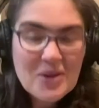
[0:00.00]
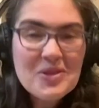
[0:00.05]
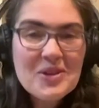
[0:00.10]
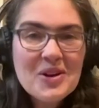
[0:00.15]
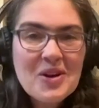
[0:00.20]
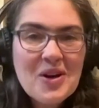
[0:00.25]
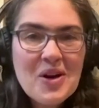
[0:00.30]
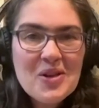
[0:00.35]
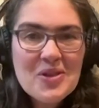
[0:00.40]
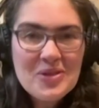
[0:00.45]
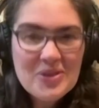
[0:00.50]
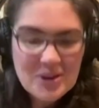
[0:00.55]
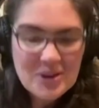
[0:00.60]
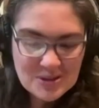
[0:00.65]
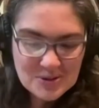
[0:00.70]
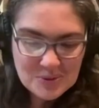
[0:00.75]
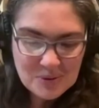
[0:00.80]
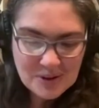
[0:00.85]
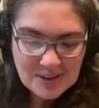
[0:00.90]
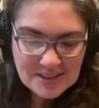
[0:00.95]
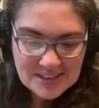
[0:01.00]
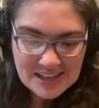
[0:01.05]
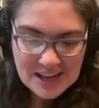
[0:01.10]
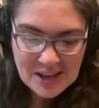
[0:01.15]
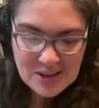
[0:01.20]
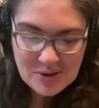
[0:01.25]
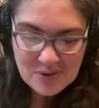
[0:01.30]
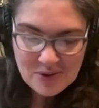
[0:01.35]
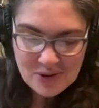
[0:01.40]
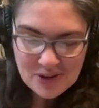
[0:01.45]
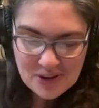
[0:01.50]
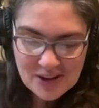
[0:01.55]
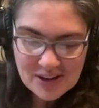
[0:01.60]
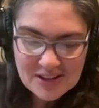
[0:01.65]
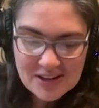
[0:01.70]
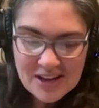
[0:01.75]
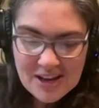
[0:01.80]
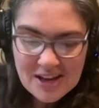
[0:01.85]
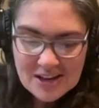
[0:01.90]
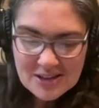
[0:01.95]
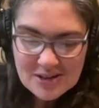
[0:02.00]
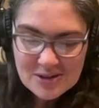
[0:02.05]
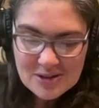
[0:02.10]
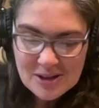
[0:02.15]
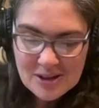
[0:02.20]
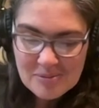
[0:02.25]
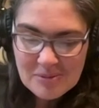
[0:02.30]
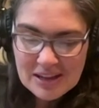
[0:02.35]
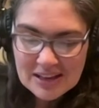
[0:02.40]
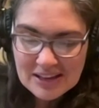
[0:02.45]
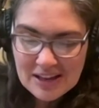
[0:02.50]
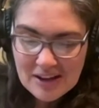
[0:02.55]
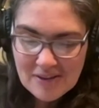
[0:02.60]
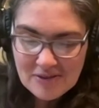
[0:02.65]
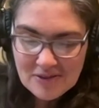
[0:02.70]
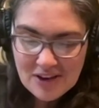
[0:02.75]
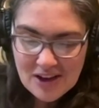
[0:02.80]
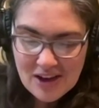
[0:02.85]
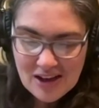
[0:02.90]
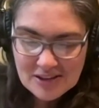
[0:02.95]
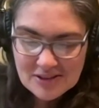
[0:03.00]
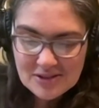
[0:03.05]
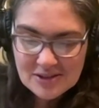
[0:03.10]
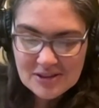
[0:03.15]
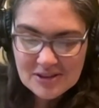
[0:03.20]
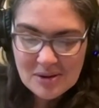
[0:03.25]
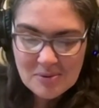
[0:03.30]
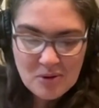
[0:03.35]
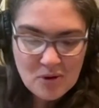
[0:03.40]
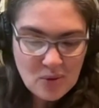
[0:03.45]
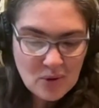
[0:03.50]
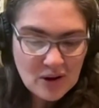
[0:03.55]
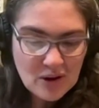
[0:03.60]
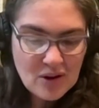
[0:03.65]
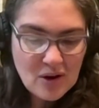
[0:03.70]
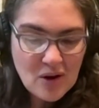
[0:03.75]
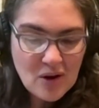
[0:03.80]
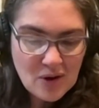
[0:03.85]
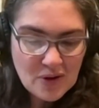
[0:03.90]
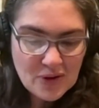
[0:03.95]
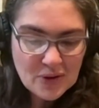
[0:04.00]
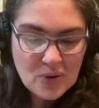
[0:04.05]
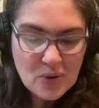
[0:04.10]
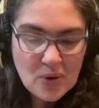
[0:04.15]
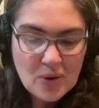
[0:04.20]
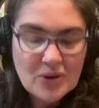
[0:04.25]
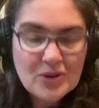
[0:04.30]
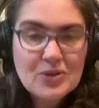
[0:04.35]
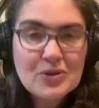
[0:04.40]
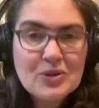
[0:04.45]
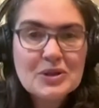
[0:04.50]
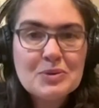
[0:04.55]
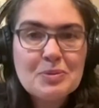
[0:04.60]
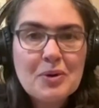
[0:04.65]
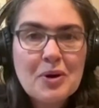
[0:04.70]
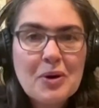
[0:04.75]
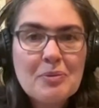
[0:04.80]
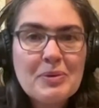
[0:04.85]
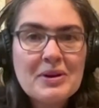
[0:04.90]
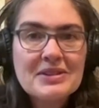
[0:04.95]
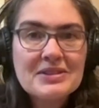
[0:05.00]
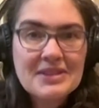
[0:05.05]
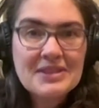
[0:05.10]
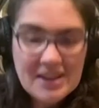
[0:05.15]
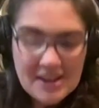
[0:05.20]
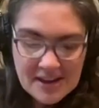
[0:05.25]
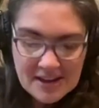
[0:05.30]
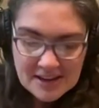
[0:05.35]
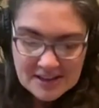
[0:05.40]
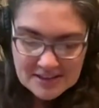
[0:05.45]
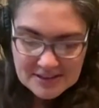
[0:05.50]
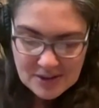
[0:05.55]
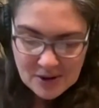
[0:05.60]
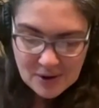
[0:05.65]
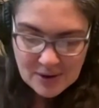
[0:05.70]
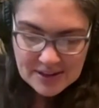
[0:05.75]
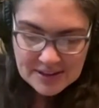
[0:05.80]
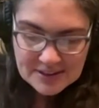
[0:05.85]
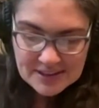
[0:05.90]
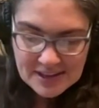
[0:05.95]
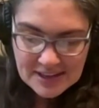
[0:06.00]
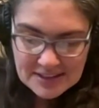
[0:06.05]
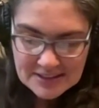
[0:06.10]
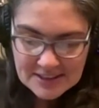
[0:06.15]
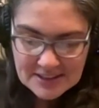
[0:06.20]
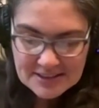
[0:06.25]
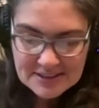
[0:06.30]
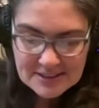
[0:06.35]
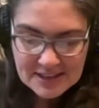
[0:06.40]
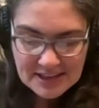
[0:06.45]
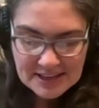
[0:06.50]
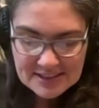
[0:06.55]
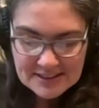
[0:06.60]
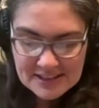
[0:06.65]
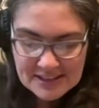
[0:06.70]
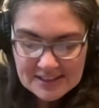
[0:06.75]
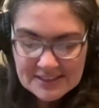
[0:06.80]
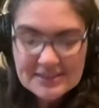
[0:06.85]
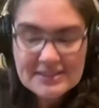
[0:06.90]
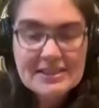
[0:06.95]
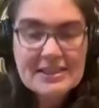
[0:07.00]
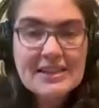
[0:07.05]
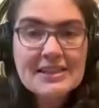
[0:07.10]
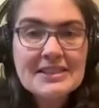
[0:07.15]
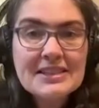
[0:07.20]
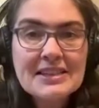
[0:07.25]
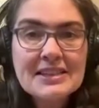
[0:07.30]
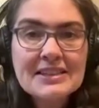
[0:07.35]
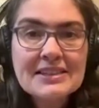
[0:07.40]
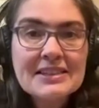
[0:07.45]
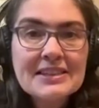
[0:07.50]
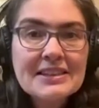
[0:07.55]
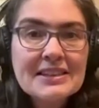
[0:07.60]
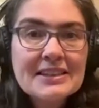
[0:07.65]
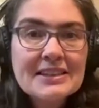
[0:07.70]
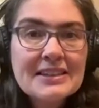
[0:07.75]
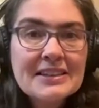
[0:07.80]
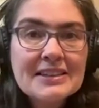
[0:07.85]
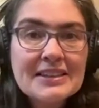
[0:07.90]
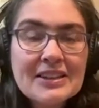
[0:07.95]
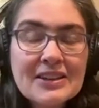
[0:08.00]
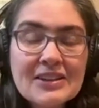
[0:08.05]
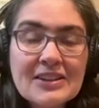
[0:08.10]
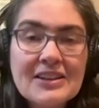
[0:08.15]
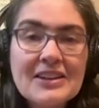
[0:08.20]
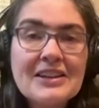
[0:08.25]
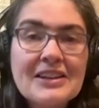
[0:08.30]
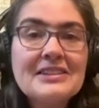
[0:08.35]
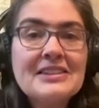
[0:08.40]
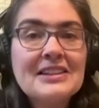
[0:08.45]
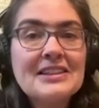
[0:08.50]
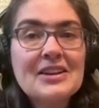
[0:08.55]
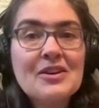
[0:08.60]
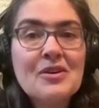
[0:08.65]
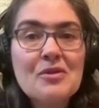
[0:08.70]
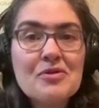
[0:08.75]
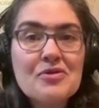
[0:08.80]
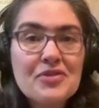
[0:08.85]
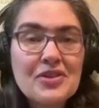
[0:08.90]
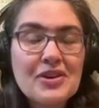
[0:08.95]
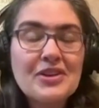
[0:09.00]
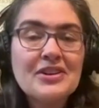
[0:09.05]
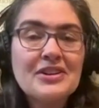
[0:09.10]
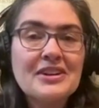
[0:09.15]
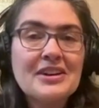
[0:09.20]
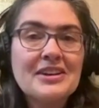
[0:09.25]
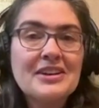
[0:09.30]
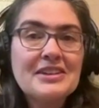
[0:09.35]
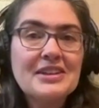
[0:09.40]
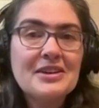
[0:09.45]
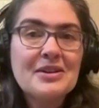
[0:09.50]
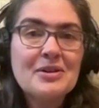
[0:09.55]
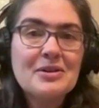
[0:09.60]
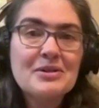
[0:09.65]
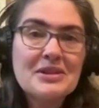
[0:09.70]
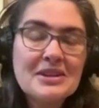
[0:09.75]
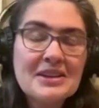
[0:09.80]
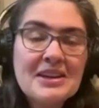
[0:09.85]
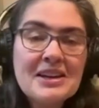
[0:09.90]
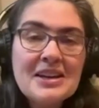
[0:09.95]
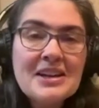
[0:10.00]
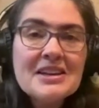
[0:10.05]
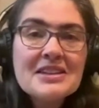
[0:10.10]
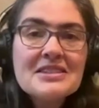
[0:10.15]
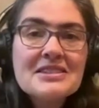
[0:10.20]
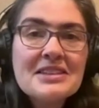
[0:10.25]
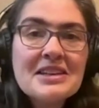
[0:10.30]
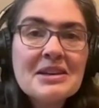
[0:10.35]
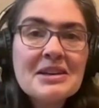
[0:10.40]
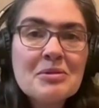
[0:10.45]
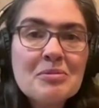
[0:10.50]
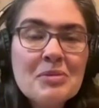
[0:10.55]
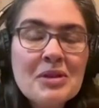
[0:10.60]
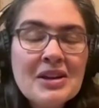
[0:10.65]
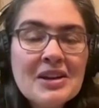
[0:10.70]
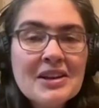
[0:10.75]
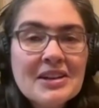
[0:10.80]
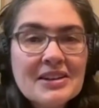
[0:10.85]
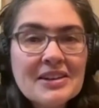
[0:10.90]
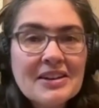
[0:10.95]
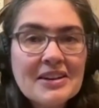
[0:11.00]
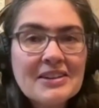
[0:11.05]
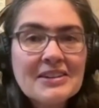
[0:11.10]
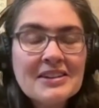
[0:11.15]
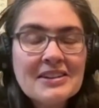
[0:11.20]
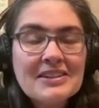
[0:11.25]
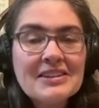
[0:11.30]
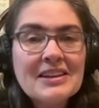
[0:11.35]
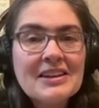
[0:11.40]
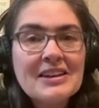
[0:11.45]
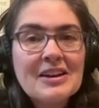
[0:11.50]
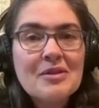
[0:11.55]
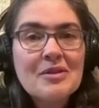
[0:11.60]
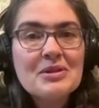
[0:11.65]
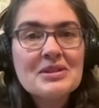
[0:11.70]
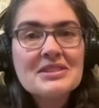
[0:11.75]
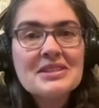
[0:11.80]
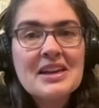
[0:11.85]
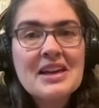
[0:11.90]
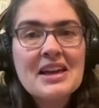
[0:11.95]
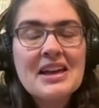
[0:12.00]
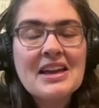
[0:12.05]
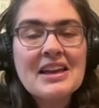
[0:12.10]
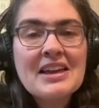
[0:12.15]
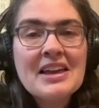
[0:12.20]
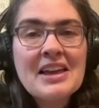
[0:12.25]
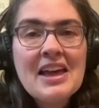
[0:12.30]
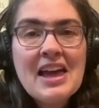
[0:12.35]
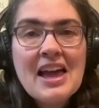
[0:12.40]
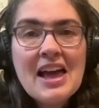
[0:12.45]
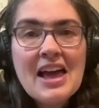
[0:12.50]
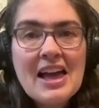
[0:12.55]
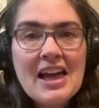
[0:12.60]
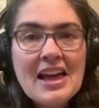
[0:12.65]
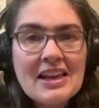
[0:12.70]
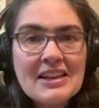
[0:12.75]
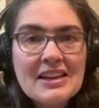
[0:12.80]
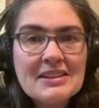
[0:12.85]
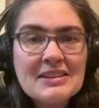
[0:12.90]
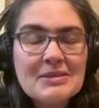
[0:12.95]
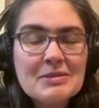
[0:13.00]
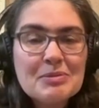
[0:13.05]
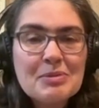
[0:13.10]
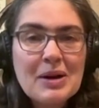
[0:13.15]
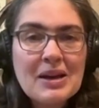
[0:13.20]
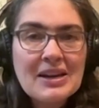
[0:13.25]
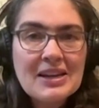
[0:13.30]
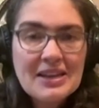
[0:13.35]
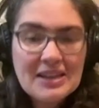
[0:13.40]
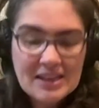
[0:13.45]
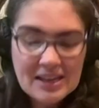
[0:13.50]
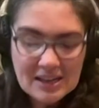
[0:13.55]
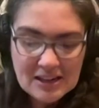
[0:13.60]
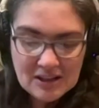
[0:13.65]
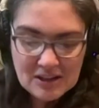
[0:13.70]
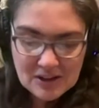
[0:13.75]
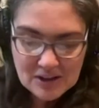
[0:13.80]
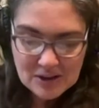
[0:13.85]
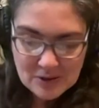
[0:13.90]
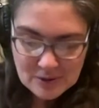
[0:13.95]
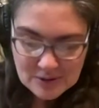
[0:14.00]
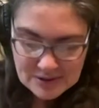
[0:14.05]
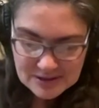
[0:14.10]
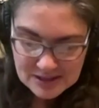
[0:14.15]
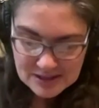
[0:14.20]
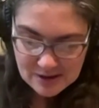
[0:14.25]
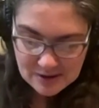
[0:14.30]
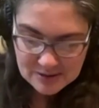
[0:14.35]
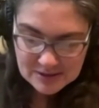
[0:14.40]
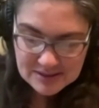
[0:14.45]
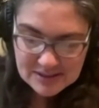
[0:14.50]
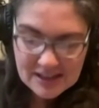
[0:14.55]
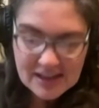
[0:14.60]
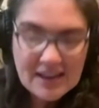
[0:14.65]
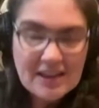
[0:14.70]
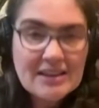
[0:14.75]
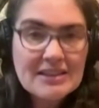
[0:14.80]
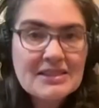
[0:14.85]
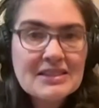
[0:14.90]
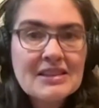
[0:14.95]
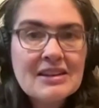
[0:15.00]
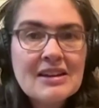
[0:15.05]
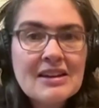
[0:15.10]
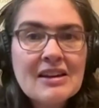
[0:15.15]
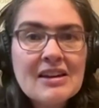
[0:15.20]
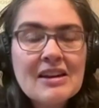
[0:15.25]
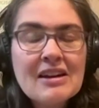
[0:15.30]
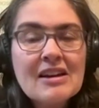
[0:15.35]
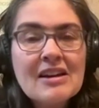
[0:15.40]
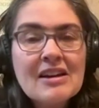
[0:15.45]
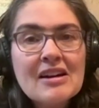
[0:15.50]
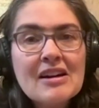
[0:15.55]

and we know that all things work together for good to them that love God, to them who are called according to his purpose. So he takes these things that doesn't look good. They don't feel good. They don't seem good, like I was saying. And but he can use those things